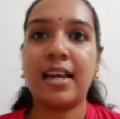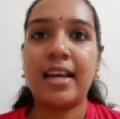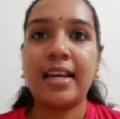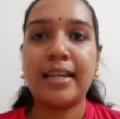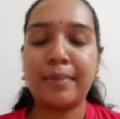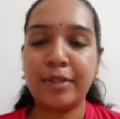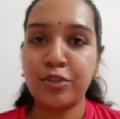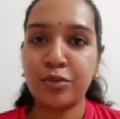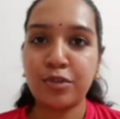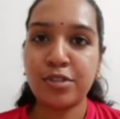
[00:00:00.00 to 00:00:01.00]
Lemon
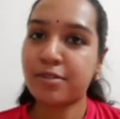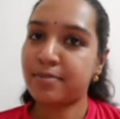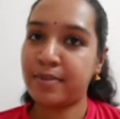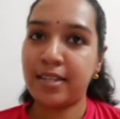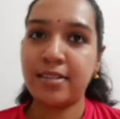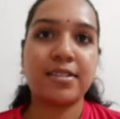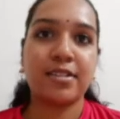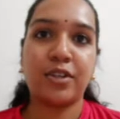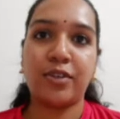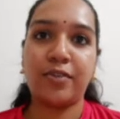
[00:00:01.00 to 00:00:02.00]
juice means
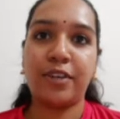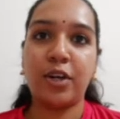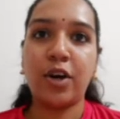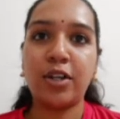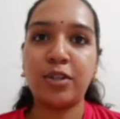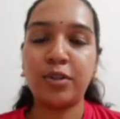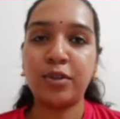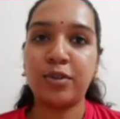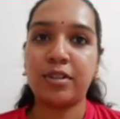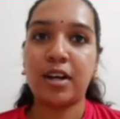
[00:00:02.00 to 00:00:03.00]
we all know